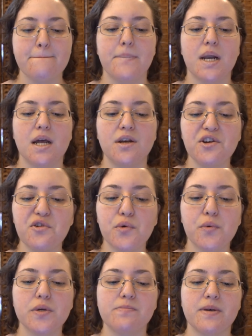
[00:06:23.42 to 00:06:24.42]
But I knew it
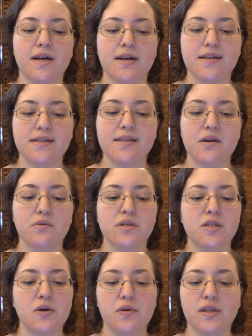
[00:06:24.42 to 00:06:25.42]
was because they were
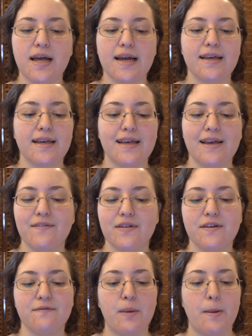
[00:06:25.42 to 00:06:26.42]
so alike, even
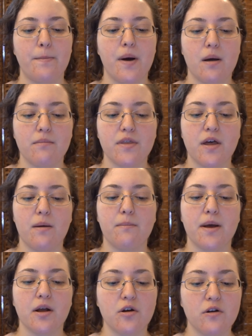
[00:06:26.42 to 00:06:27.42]
if my mom thought
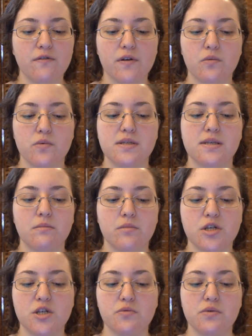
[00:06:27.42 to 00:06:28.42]
my girlfriend was someone
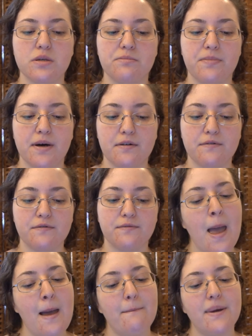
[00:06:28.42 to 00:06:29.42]
she was above.
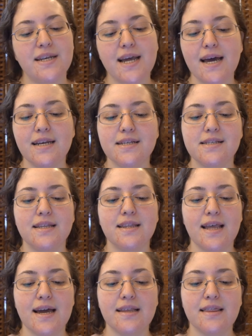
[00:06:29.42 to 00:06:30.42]
My dad doesn't
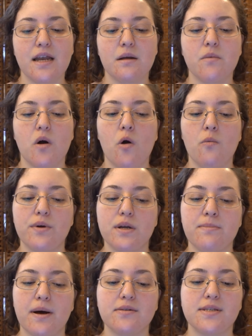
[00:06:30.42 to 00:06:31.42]
like that I'm open
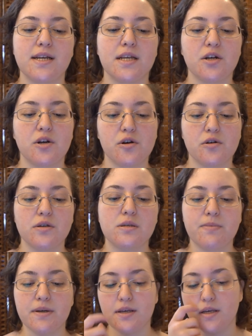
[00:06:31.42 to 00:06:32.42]
about dating girls,
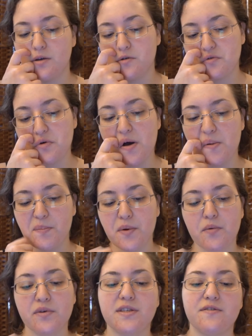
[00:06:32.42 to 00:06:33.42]
but he grew up
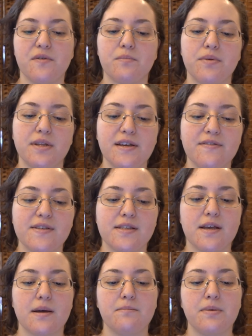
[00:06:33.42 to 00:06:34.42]
with different beliefs
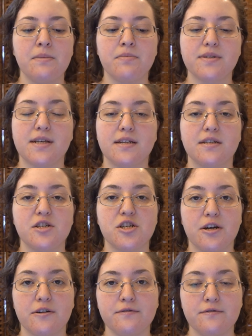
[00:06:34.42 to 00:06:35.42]
that people tend to
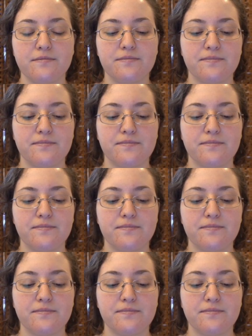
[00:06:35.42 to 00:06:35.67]
shove.